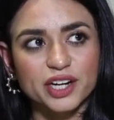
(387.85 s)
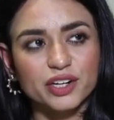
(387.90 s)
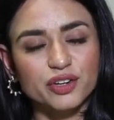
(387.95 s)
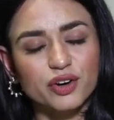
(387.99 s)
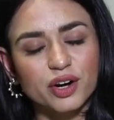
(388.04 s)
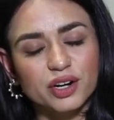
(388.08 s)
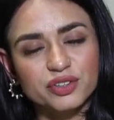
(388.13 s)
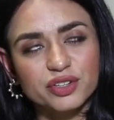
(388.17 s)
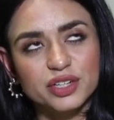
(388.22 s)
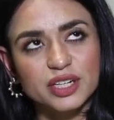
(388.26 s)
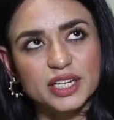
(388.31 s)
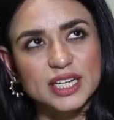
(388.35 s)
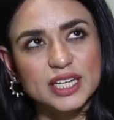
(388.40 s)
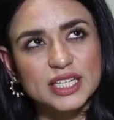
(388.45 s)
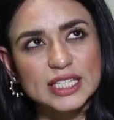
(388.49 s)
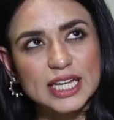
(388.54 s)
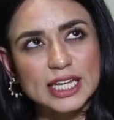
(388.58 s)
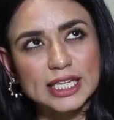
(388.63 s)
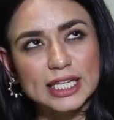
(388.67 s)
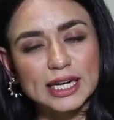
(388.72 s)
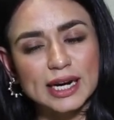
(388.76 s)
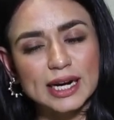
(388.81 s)
got
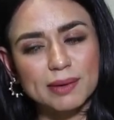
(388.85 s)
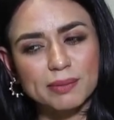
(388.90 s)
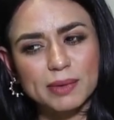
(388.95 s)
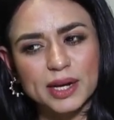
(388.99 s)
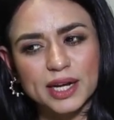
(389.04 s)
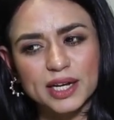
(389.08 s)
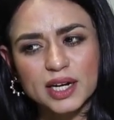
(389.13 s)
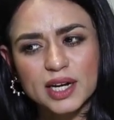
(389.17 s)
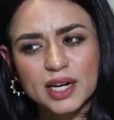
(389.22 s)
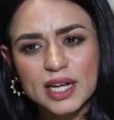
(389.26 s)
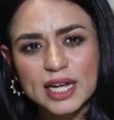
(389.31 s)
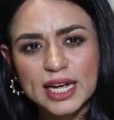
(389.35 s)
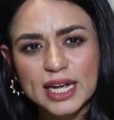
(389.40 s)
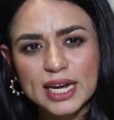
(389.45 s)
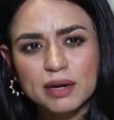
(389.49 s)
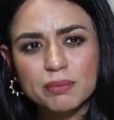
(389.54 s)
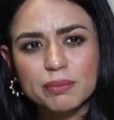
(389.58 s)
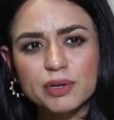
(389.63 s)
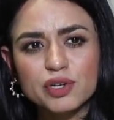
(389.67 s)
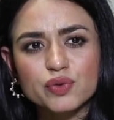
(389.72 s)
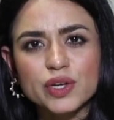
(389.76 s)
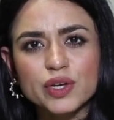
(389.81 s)
released, and then I'm like,
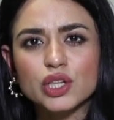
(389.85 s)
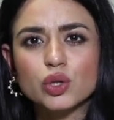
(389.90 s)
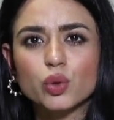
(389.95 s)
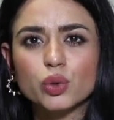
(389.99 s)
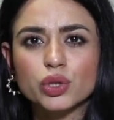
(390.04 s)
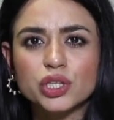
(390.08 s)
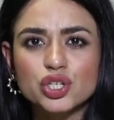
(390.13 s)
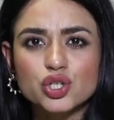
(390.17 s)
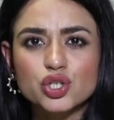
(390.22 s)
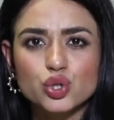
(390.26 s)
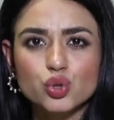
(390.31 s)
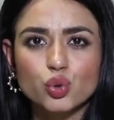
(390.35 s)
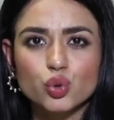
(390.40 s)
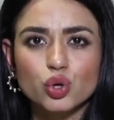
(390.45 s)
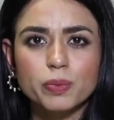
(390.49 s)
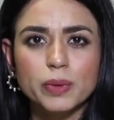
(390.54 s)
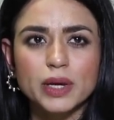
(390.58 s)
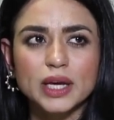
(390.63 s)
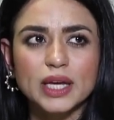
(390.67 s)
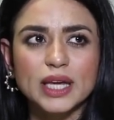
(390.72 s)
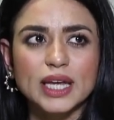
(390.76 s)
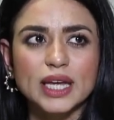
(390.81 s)
in between do teen shoot
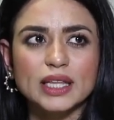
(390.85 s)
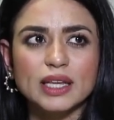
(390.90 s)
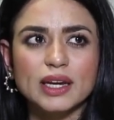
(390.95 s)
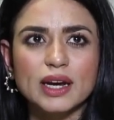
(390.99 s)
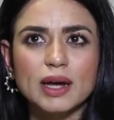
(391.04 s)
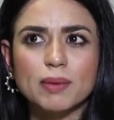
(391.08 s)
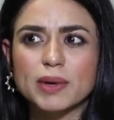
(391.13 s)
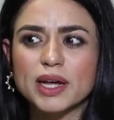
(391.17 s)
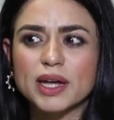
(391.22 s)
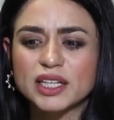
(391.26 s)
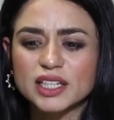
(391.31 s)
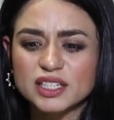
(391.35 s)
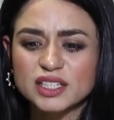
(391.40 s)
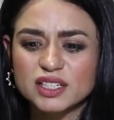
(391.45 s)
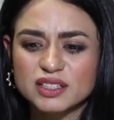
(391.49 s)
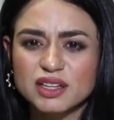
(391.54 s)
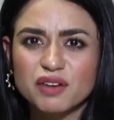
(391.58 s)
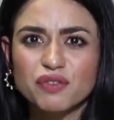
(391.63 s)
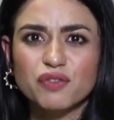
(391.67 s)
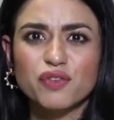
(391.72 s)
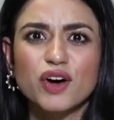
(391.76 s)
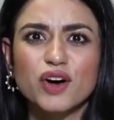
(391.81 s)
bhi kiye the, and I'm like, this
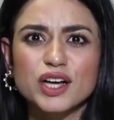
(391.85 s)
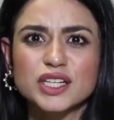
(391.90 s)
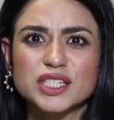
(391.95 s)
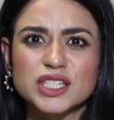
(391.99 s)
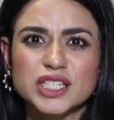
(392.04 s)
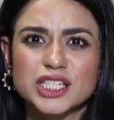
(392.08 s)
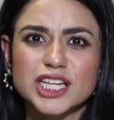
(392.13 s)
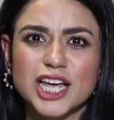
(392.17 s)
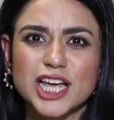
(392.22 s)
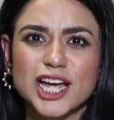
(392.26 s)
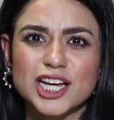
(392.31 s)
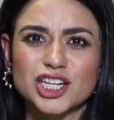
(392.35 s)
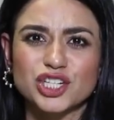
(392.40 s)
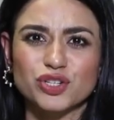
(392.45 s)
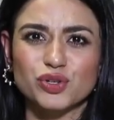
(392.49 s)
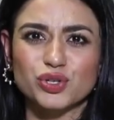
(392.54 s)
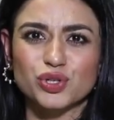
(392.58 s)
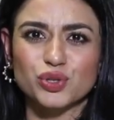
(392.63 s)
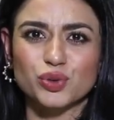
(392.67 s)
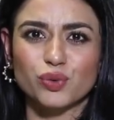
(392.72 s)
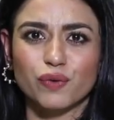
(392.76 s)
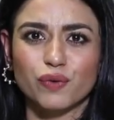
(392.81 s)
is the worst stage
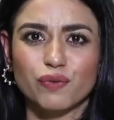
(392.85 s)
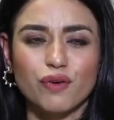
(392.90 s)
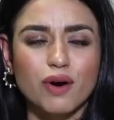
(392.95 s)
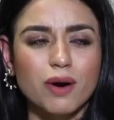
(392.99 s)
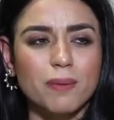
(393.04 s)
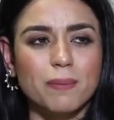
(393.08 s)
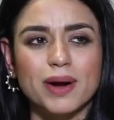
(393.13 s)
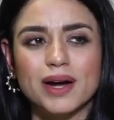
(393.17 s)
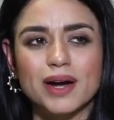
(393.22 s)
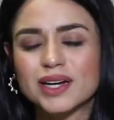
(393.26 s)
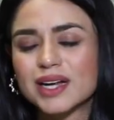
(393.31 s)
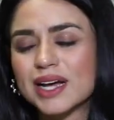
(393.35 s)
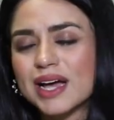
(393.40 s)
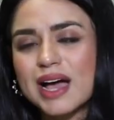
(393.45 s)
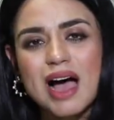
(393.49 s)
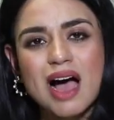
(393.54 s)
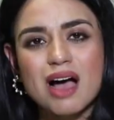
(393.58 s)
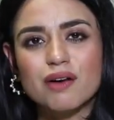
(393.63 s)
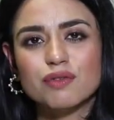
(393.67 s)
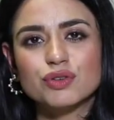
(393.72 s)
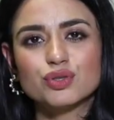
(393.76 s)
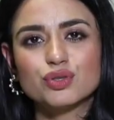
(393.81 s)
to shoot for, but
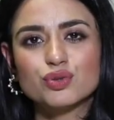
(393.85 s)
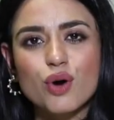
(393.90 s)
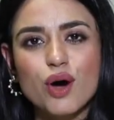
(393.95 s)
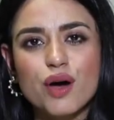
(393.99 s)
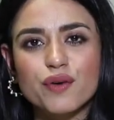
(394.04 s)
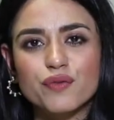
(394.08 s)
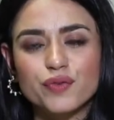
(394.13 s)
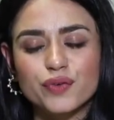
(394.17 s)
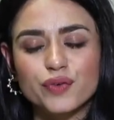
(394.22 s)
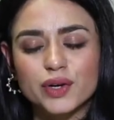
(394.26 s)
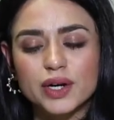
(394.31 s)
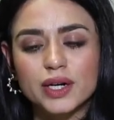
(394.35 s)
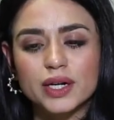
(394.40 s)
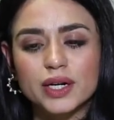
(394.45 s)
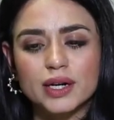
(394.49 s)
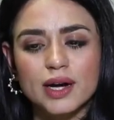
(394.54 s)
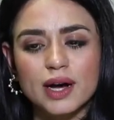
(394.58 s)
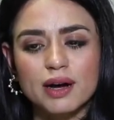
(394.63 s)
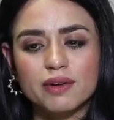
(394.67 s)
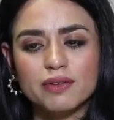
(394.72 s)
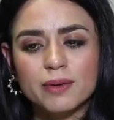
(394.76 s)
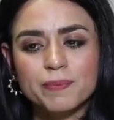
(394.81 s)
I was confident
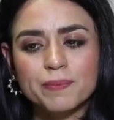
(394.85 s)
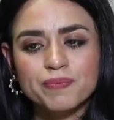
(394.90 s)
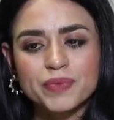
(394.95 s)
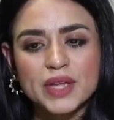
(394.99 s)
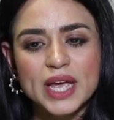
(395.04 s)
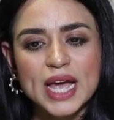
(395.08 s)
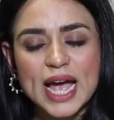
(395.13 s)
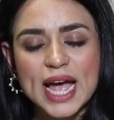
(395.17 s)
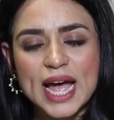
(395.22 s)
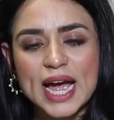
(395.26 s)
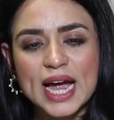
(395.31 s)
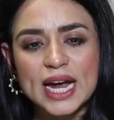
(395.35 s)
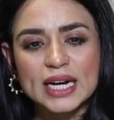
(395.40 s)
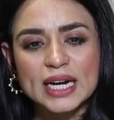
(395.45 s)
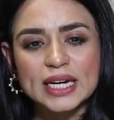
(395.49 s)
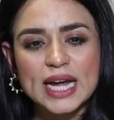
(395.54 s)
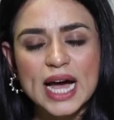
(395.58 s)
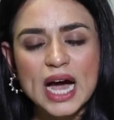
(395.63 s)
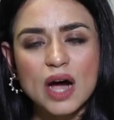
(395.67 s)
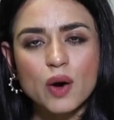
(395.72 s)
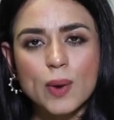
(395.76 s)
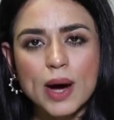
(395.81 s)
enough,
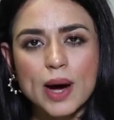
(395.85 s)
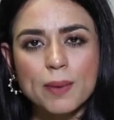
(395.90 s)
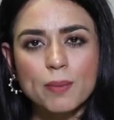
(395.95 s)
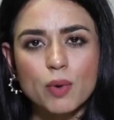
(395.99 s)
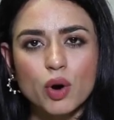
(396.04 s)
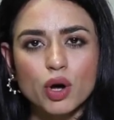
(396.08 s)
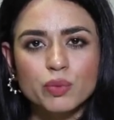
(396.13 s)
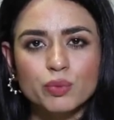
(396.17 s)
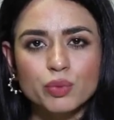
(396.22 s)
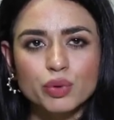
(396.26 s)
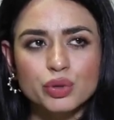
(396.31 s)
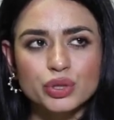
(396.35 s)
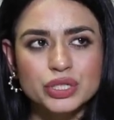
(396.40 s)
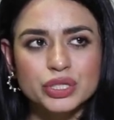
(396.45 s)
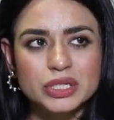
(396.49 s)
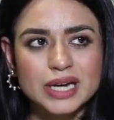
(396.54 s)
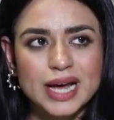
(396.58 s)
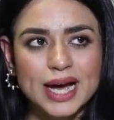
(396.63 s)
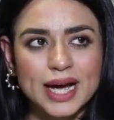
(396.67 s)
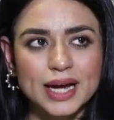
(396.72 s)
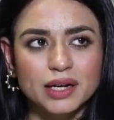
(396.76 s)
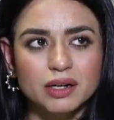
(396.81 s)
and now I'm
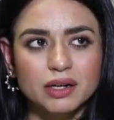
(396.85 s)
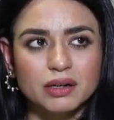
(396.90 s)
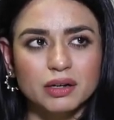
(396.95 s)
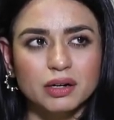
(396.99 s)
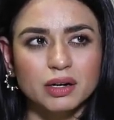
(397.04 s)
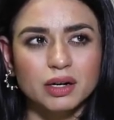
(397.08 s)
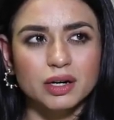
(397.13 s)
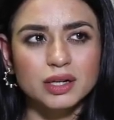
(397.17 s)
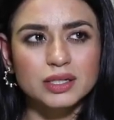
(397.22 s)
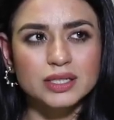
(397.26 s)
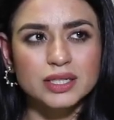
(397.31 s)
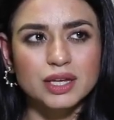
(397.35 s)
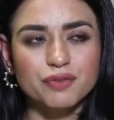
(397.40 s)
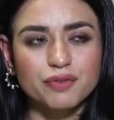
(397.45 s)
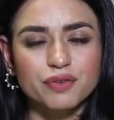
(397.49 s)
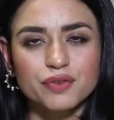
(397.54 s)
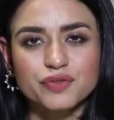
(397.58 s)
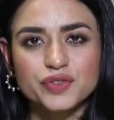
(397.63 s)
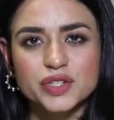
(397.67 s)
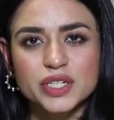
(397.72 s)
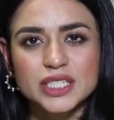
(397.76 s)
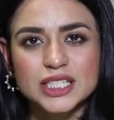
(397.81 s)
almost like say
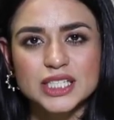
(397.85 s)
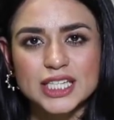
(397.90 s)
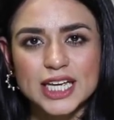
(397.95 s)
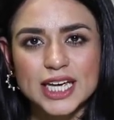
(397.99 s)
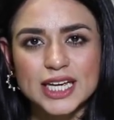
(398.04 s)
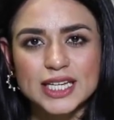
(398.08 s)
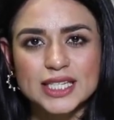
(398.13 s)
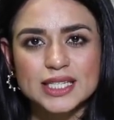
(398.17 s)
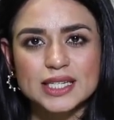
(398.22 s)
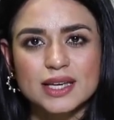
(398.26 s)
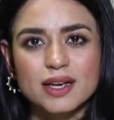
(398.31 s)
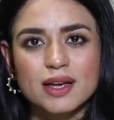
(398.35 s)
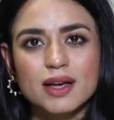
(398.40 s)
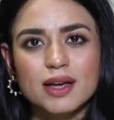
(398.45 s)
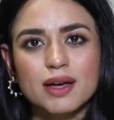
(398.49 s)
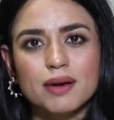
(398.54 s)
56,